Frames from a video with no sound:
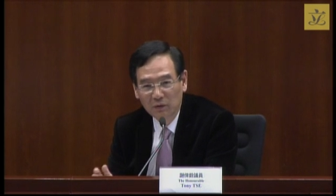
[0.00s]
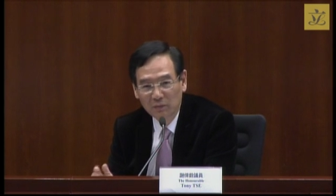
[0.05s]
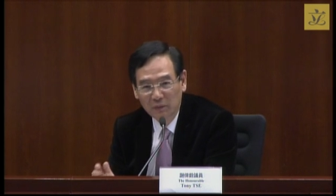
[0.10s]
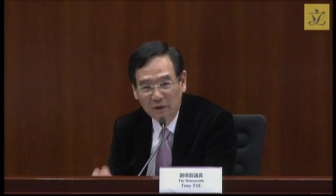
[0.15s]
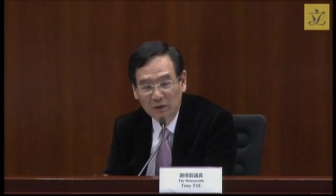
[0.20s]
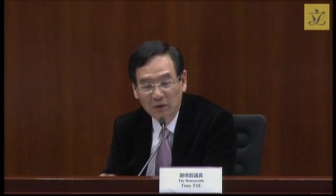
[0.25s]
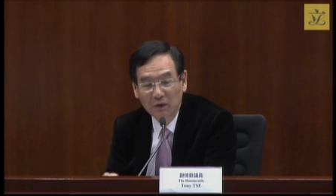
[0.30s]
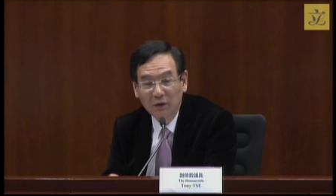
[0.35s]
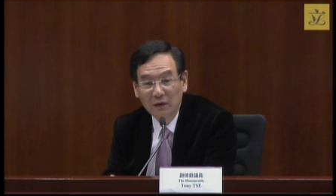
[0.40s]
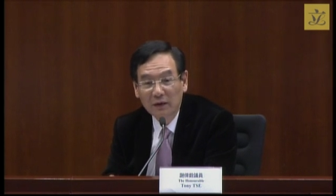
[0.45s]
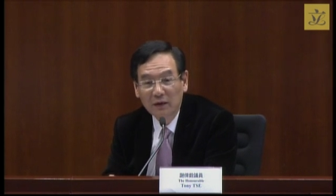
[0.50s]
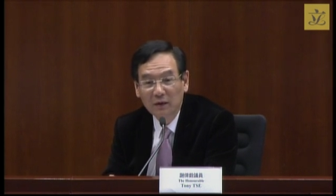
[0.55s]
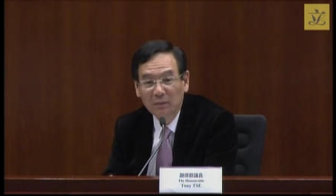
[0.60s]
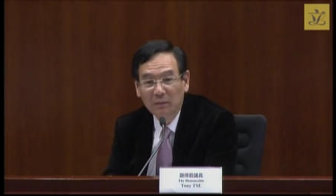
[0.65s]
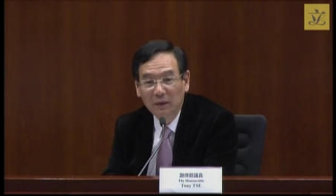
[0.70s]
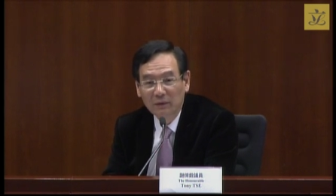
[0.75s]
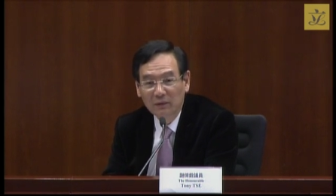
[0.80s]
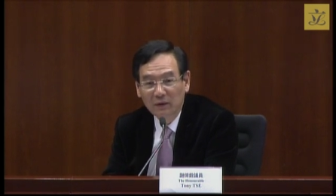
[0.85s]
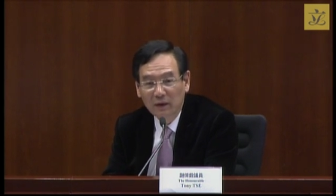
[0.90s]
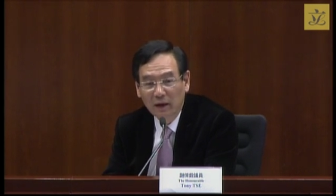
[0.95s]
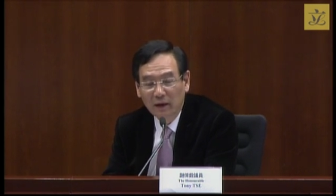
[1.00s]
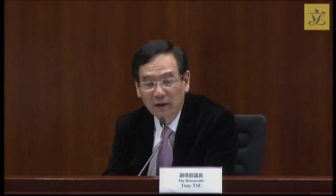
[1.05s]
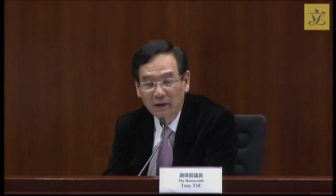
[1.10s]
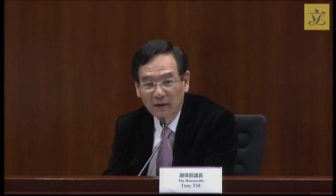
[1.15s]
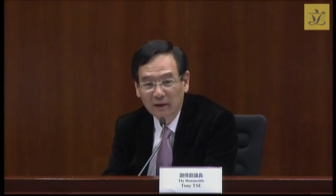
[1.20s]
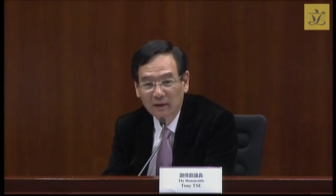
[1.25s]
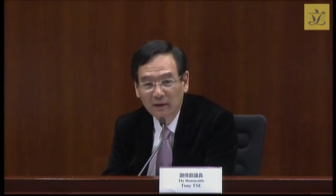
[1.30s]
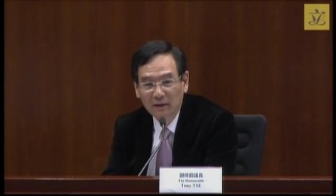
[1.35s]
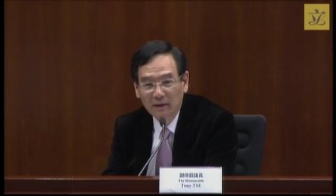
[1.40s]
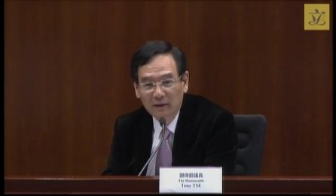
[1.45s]
dilapidated
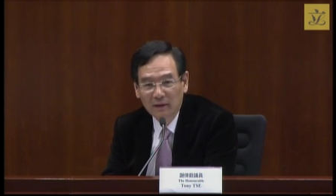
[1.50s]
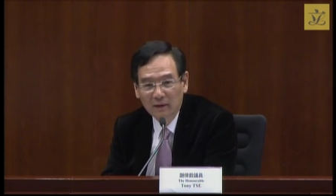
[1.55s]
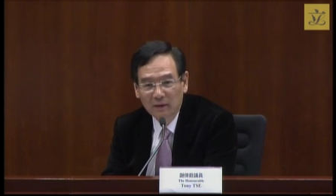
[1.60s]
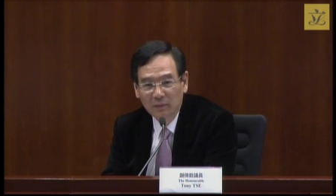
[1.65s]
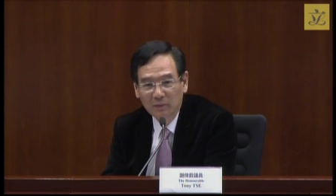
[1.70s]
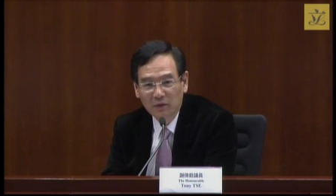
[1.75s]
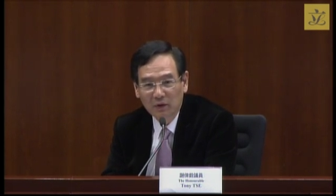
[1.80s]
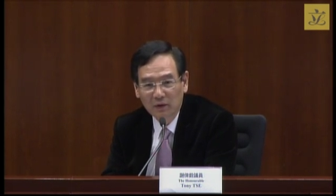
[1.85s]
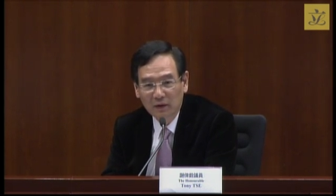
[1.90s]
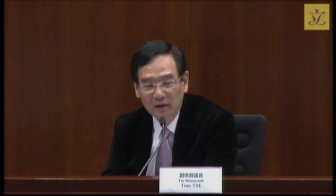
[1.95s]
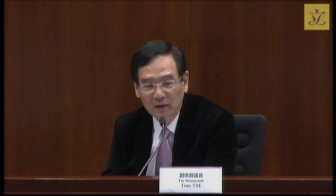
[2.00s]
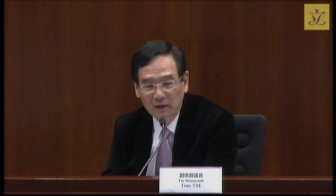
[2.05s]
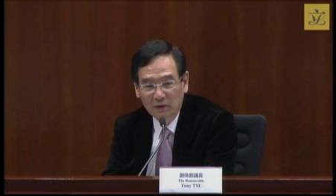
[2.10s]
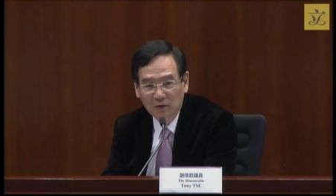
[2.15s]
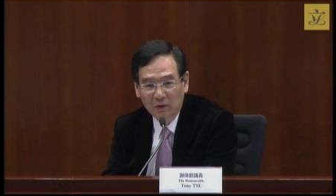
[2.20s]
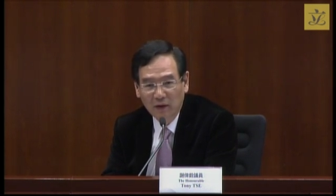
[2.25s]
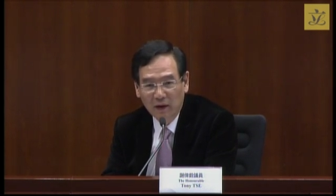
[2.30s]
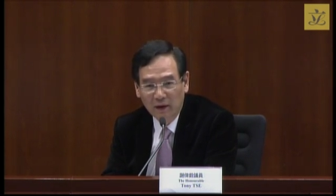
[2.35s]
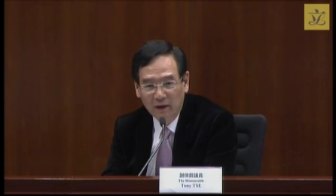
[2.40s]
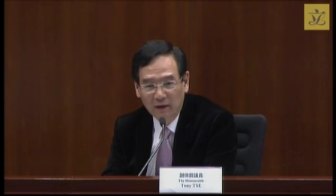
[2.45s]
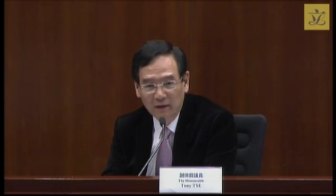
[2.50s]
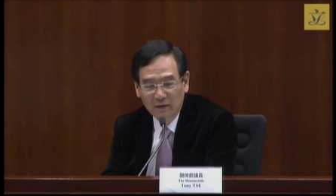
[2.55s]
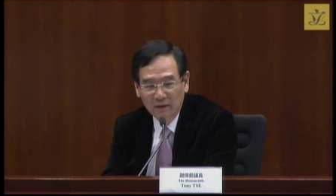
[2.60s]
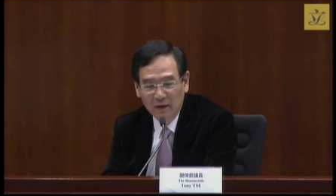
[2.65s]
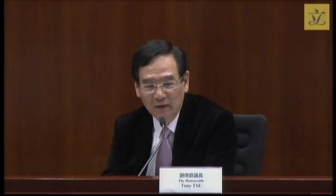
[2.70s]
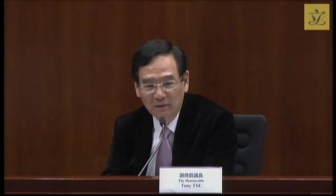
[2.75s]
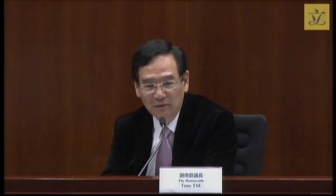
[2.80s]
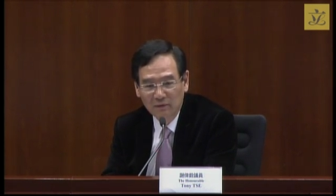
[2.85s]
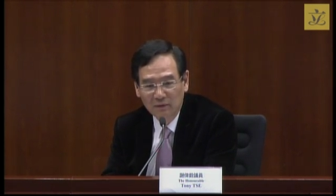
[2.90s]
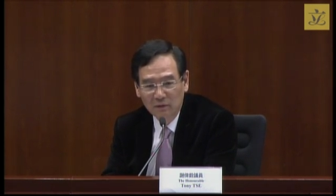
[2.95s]
now, but after
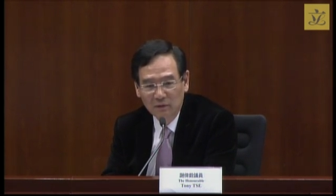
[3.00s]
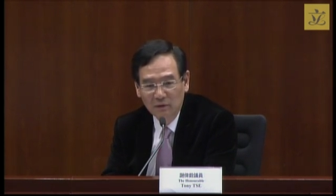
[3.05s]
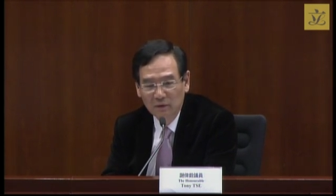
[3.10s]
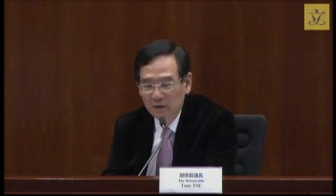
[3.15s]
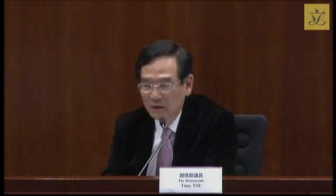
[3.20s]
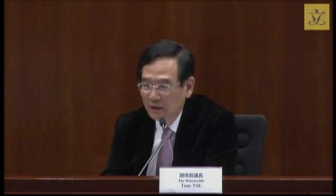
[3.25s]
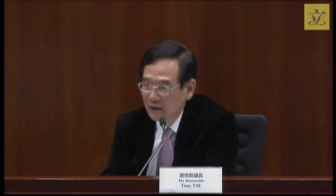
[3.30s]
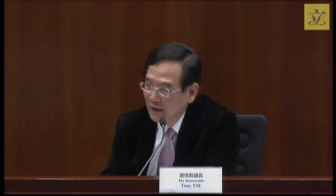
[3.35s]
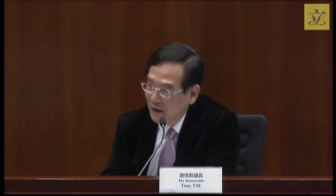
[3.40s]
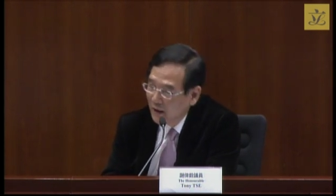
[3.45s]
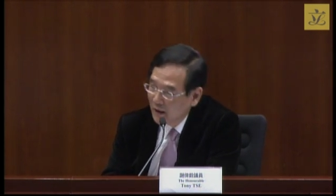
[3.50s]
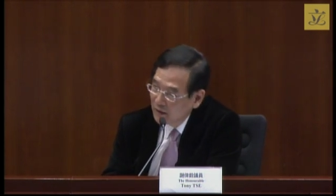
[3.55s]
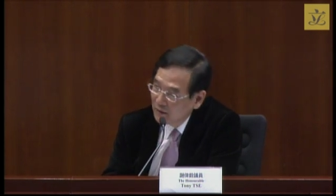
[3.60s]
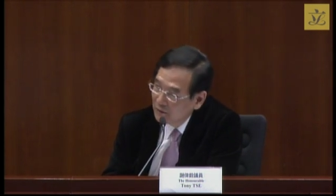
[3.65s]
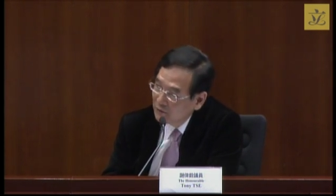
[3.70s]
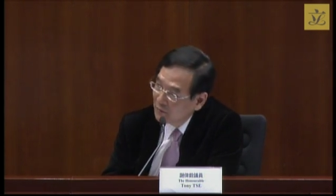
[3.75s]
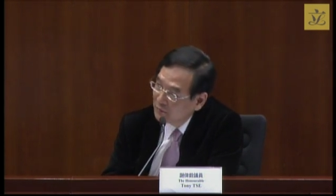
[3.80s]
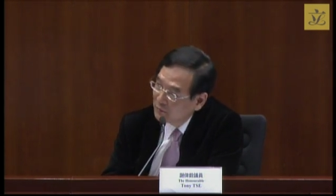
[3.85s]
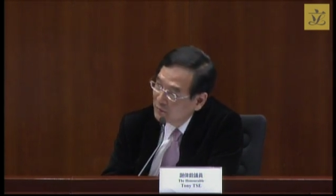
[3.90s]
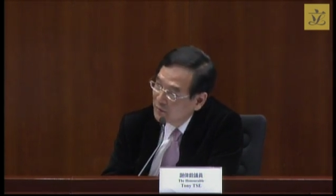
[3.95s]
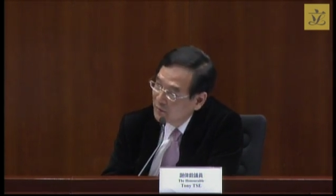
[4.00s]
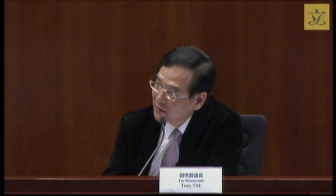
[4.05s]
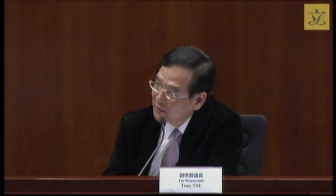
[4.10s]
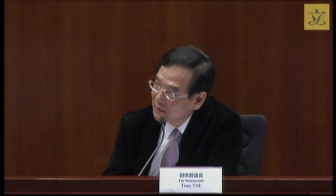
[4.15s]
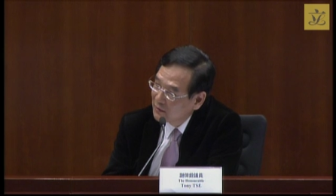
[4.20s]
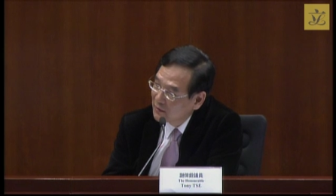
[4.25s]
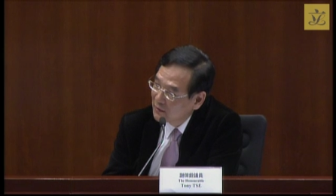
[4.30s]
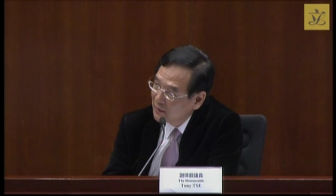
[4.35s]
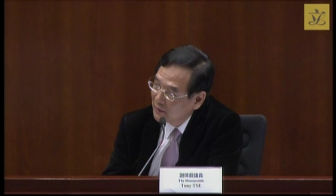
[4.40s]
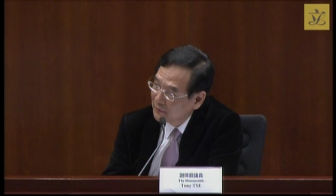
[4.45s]
10 years, they would have to
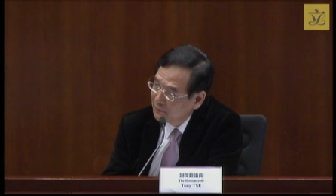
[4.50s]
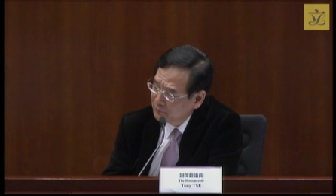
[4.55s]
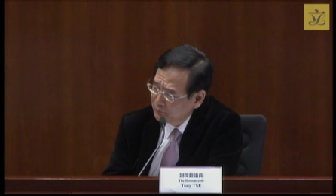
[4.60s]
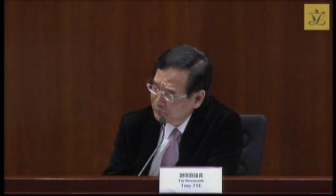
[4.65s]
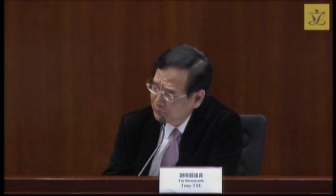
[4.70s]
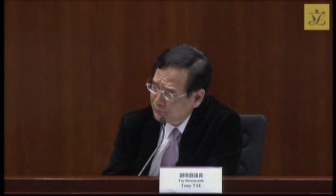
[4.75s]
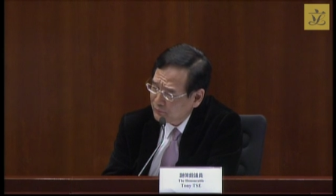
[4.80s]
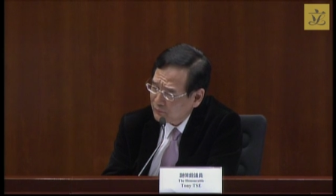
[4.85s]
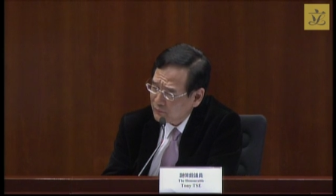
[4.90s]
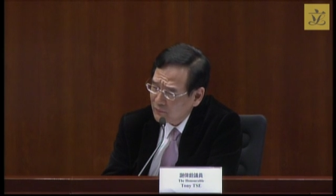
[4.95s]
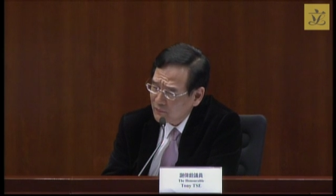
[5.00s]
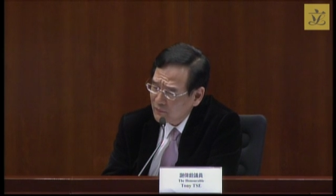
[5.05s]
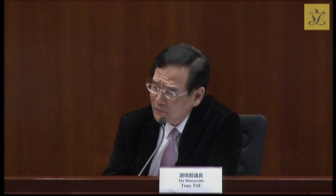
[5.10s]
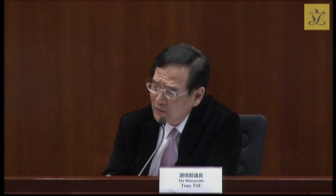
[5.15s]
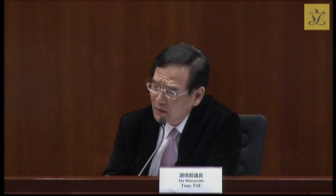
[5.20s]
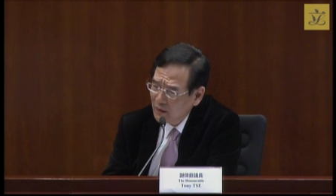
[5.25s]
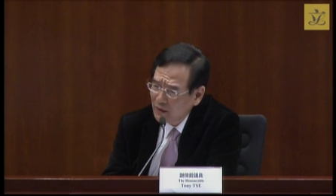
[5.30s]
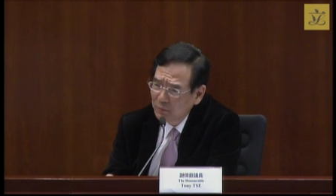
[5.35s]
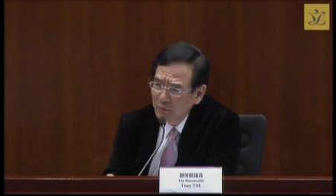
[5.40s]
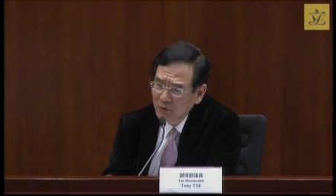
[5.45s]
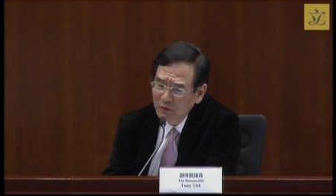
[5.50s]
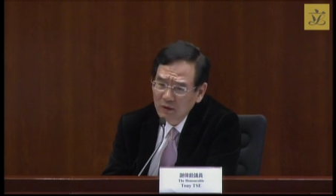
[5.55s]
face the same problem.